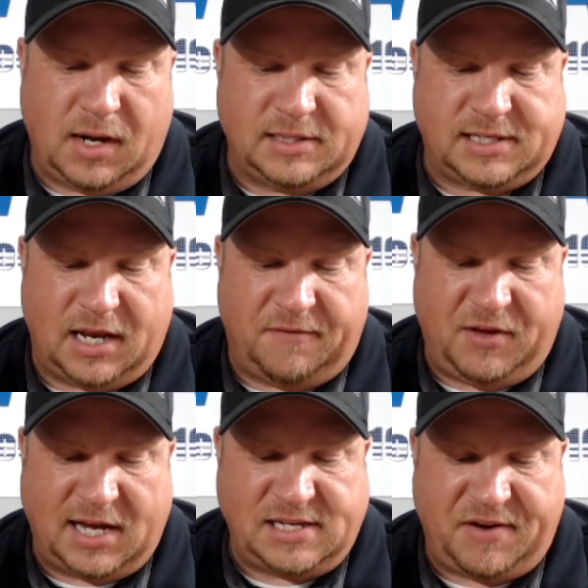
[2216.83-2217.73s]
Like I said, and if
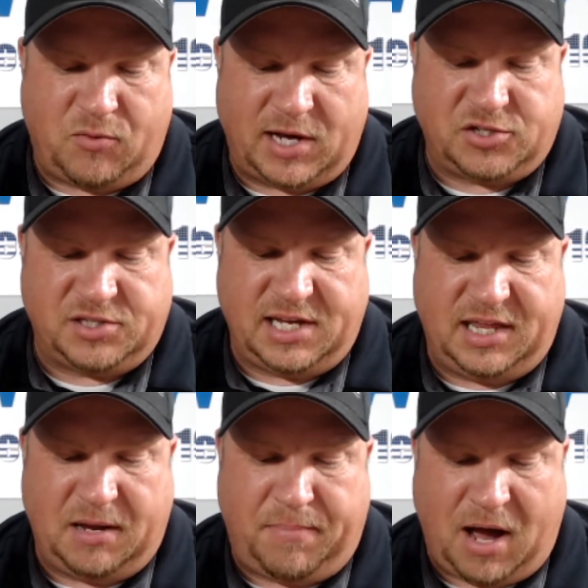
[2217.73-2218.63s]
you guys have any questions,
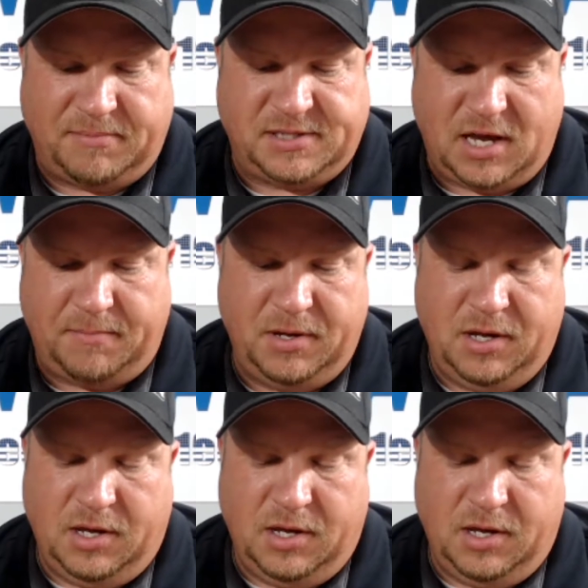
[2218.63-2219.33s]
anything pops up,